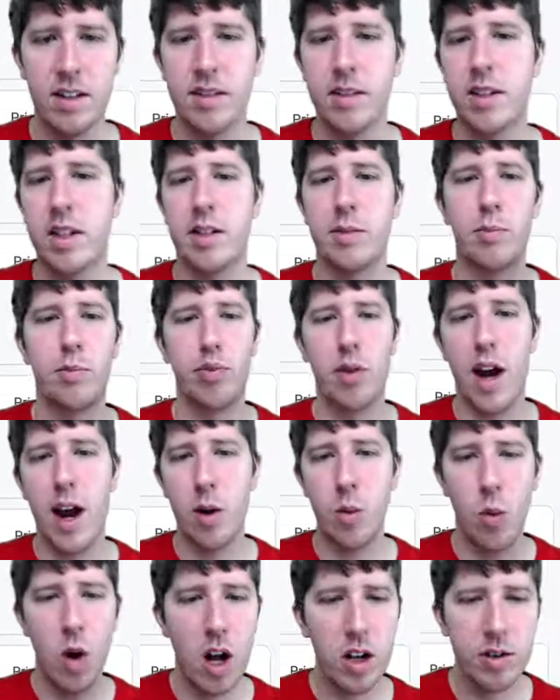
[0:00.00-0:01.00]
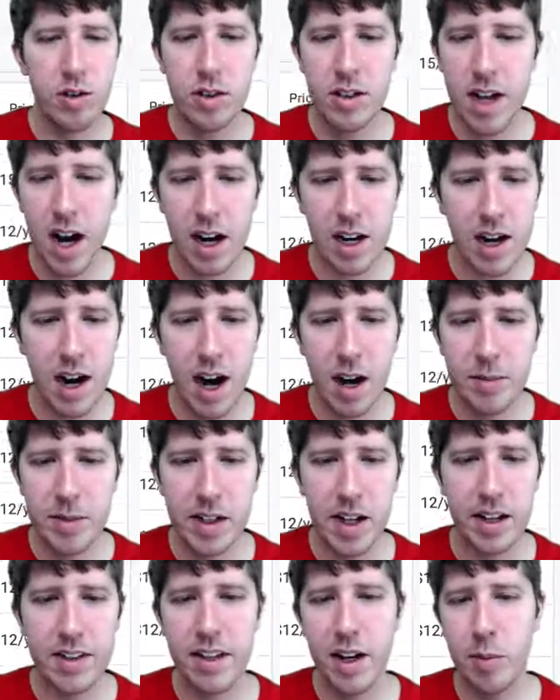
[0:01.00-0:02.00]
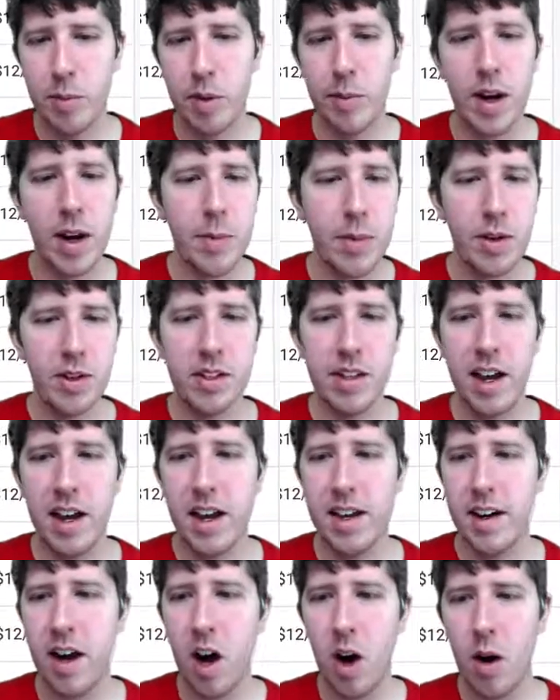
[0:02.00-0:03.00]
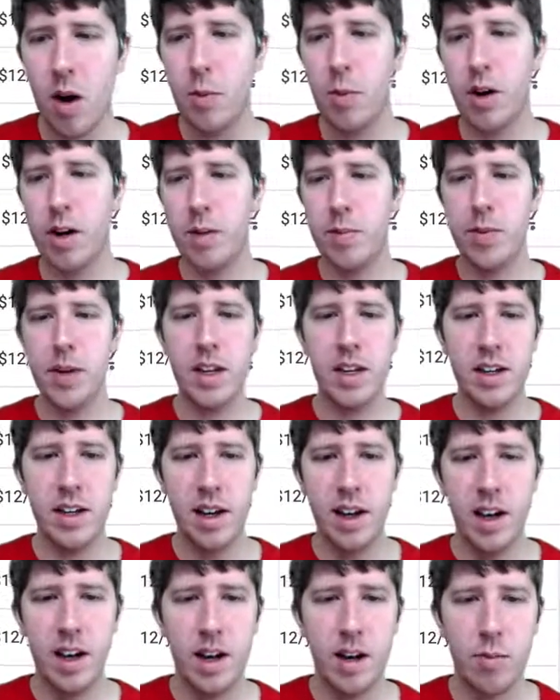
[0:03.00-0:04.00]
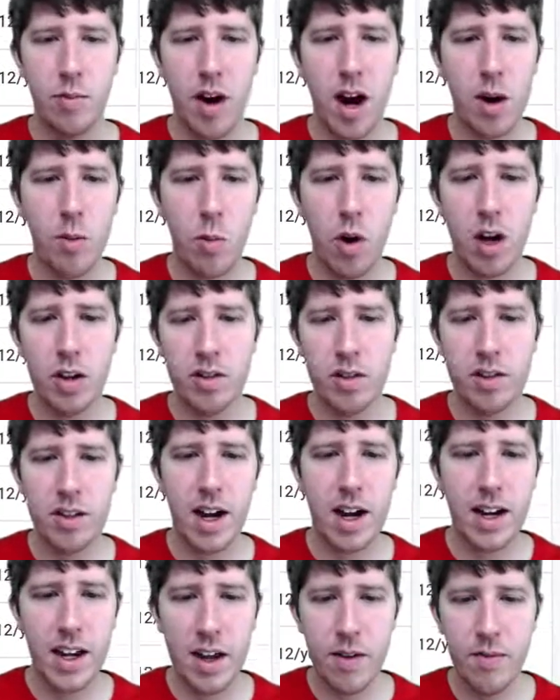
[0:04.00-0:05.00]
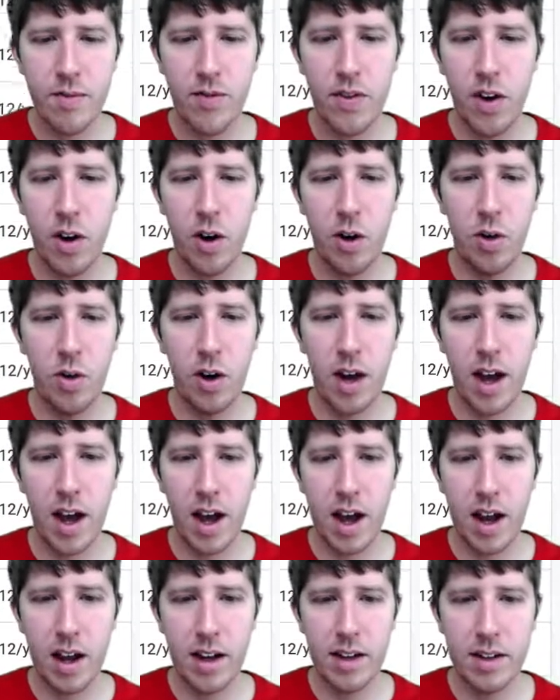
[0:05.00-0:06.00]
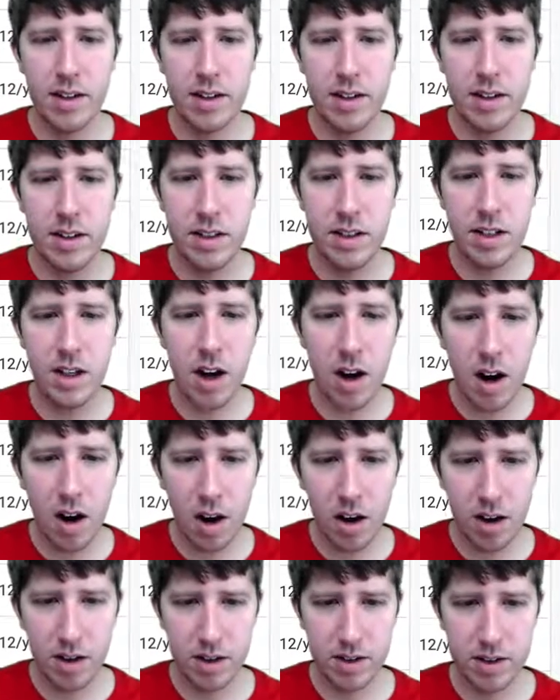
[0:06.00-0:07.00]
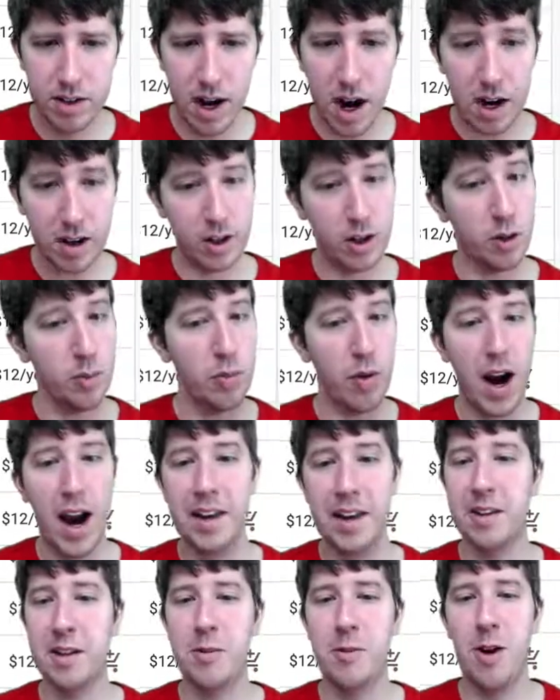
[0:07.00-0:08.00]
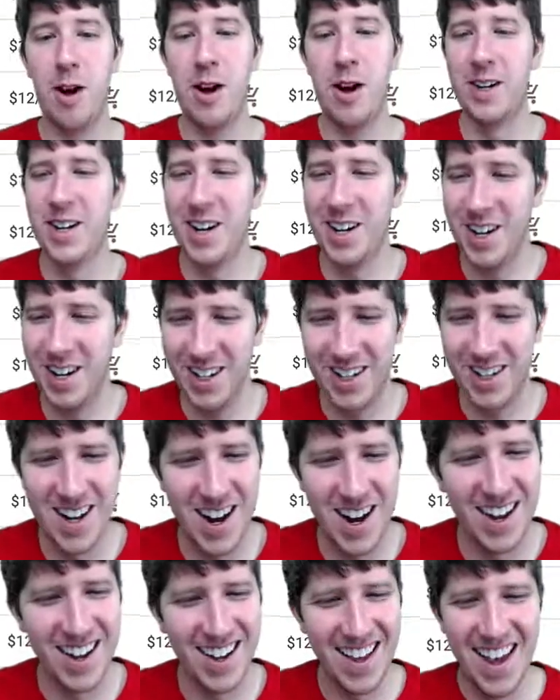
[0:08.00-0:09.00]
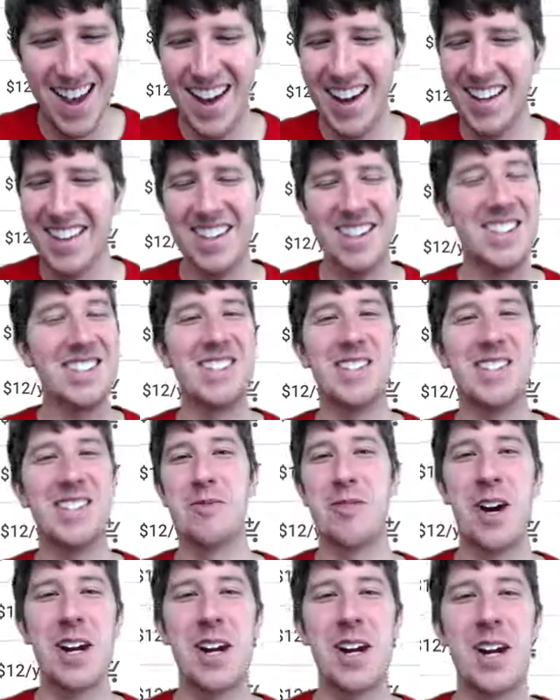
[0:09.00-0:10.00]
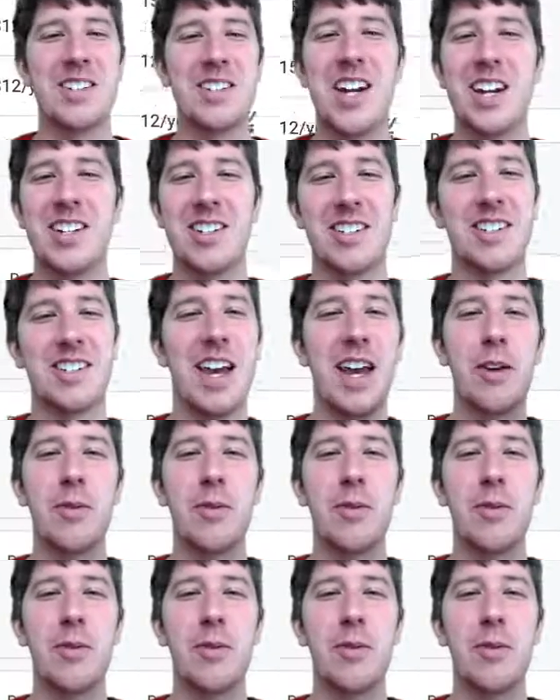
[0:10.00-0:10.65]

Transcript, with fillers: Look, bradwalter.com's not there, but maybe you're saying, oh, I want to be bradwalter.info, Dr. Bradley Walter. These are some great suggestions.